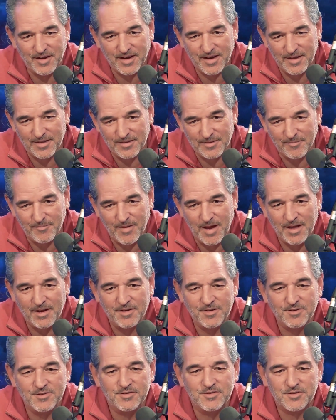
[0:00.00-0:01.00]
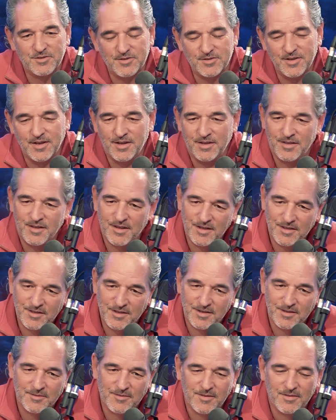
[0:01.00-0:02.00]
the monitor and then the
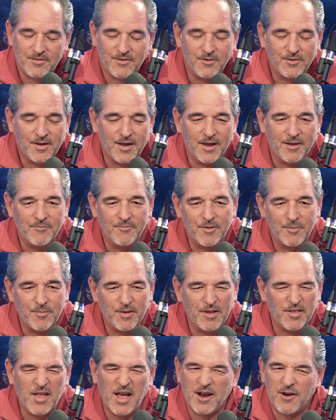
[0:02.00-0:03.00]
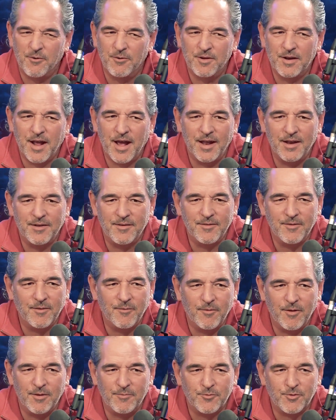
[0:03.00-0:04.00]
so yeah, there'll be a lot going on while
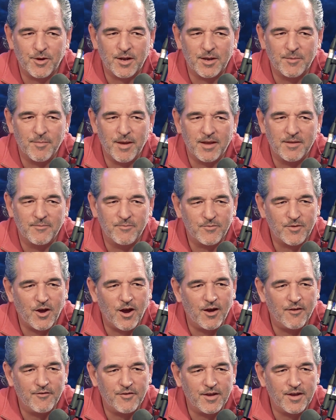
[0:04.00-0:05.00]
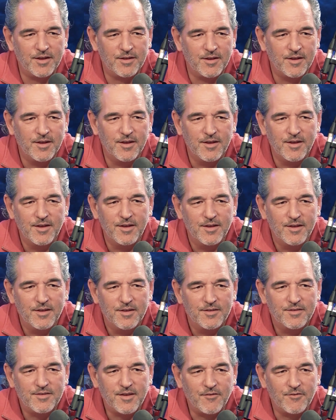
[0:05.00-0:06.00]
I'm oh. drinking my coffee at.
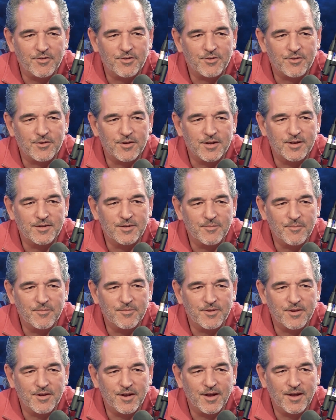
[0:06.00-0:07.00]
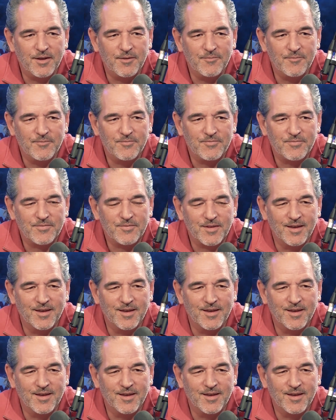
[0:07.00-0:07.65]
7.30 tonight i love it